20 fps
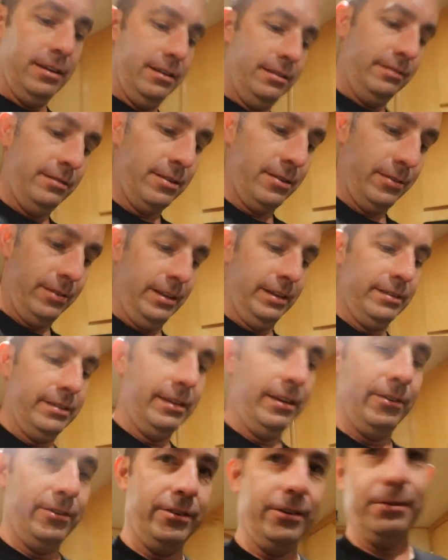don't need
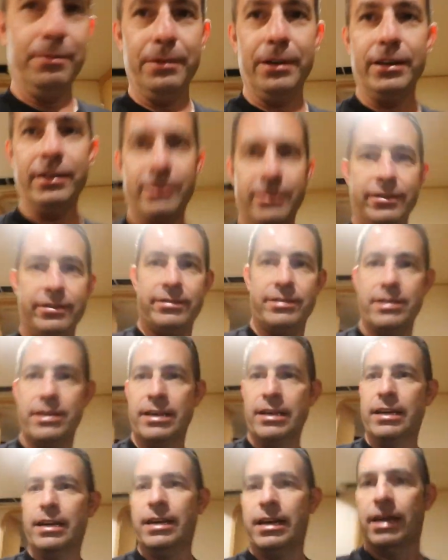CO2 monitors.
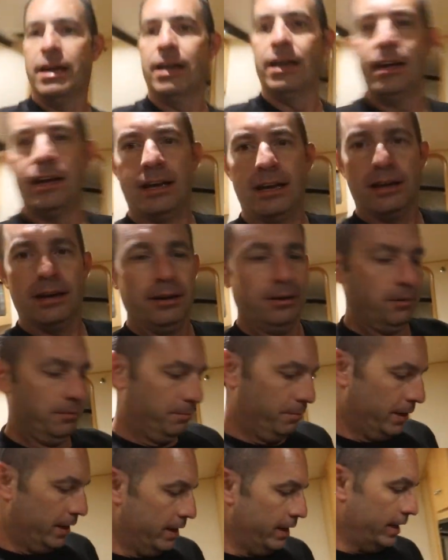
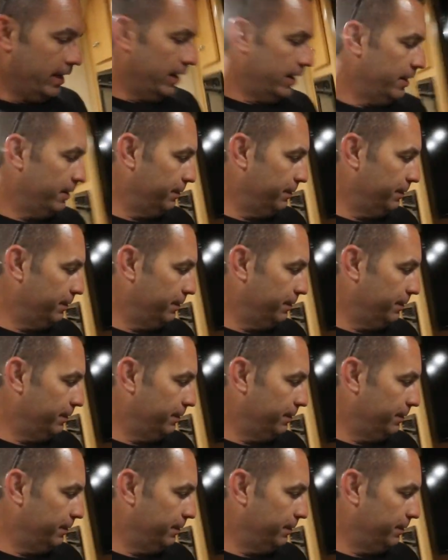But, uh,